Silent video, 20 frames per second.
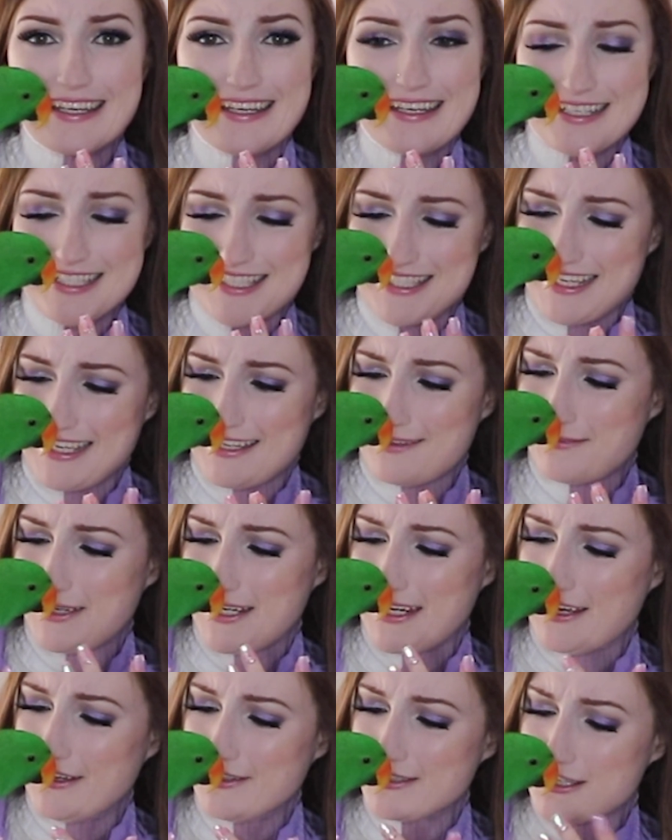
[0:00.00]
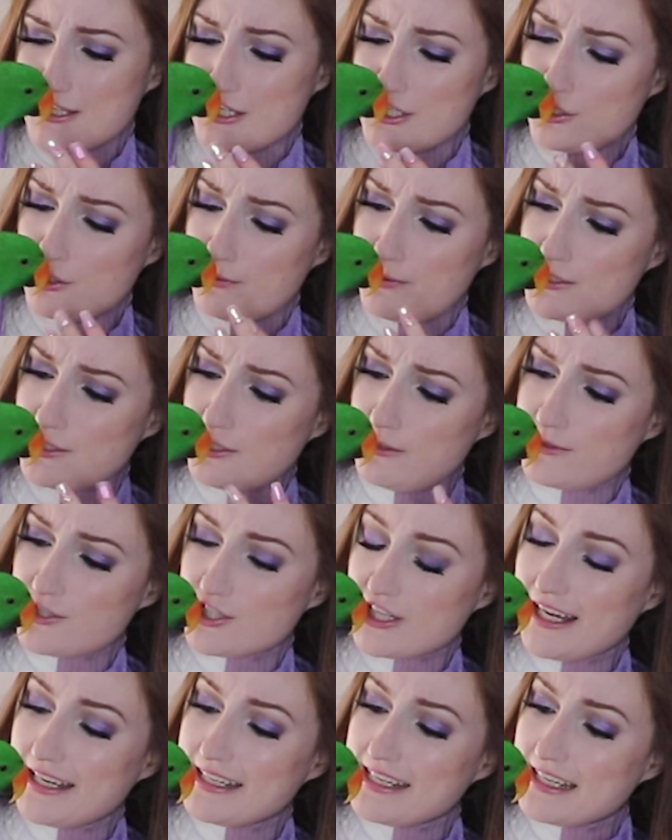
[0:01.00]
things and my nails are super, super
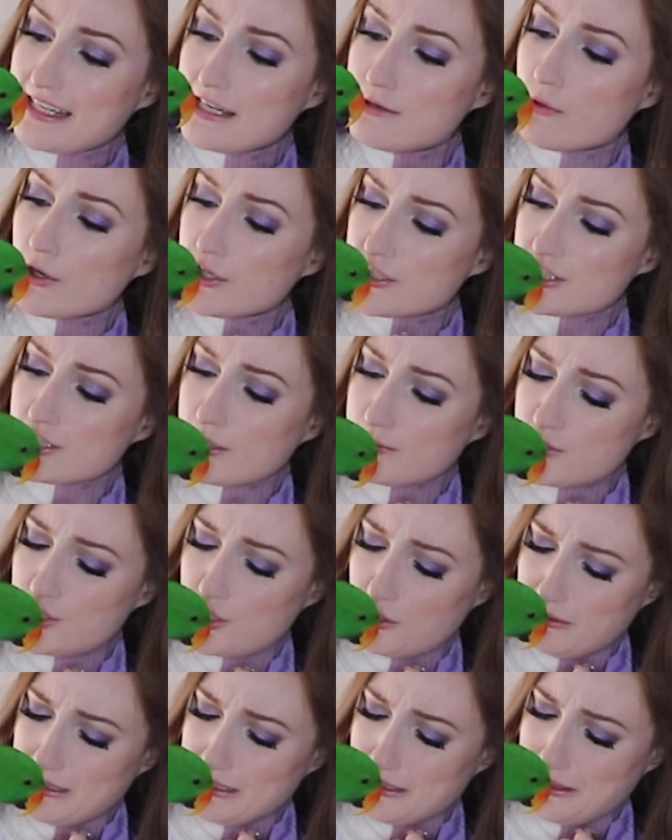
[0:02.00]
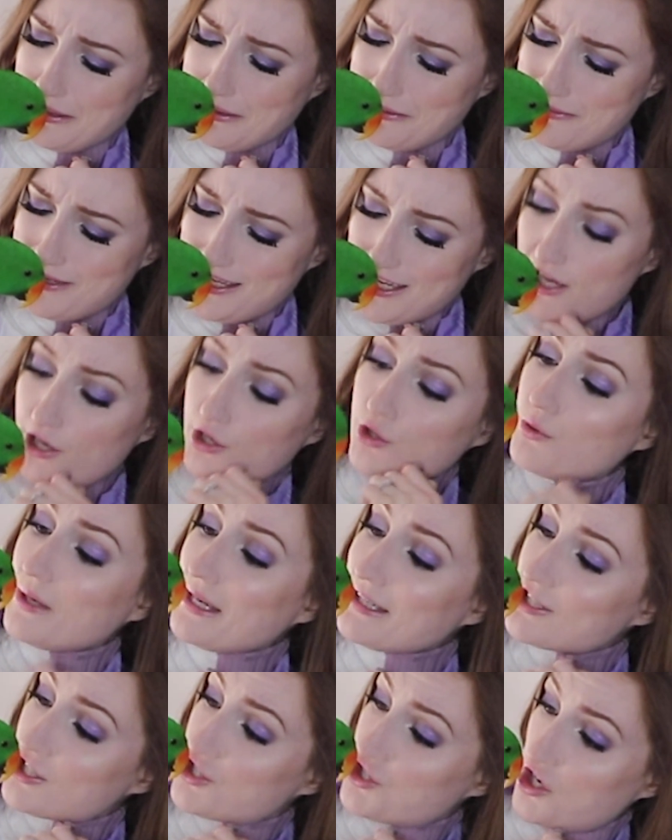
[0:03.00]
shiny and he won't stop chewing on them. You
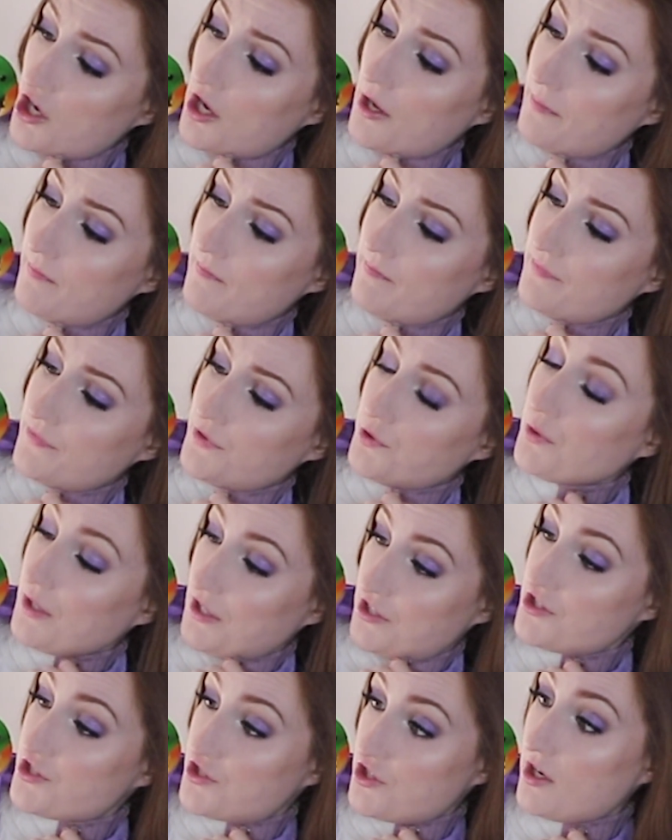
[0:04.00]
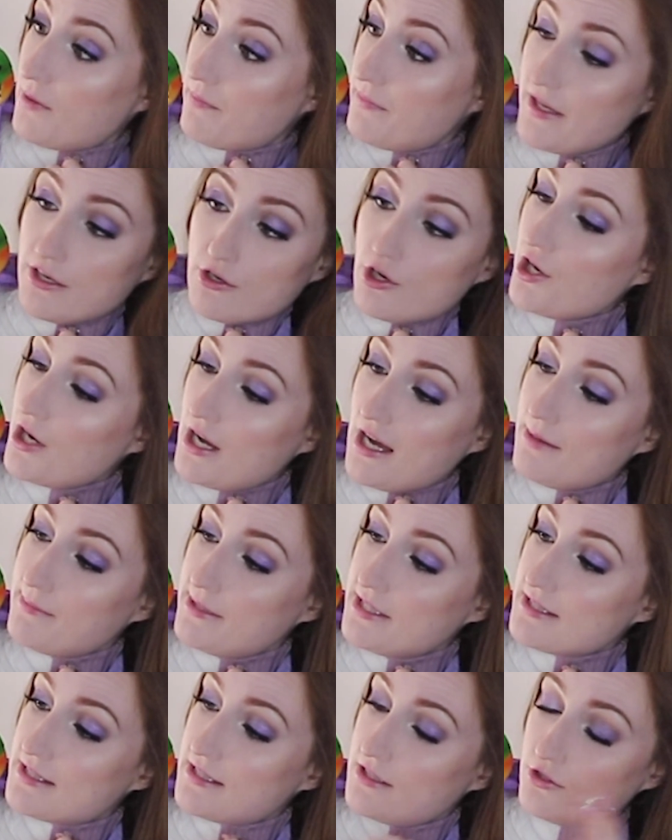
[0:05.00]
need to stop. You need to stop. They're not
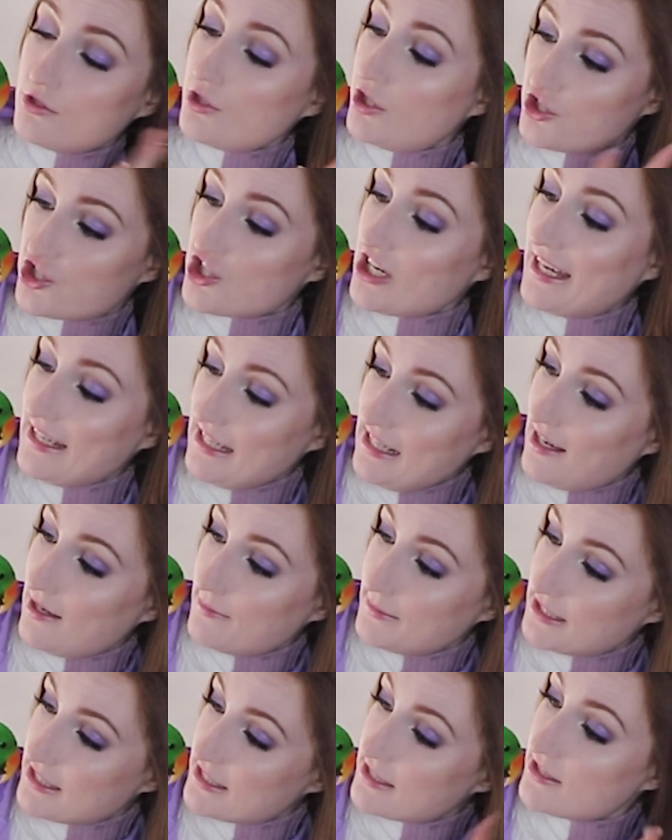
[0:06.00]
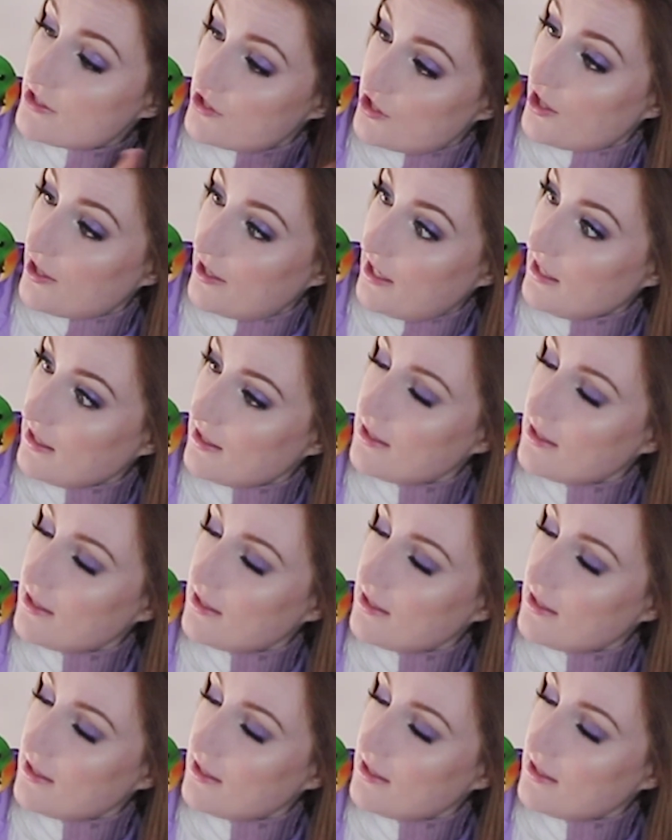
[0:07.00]
almonds, not shiny almonds, sorry.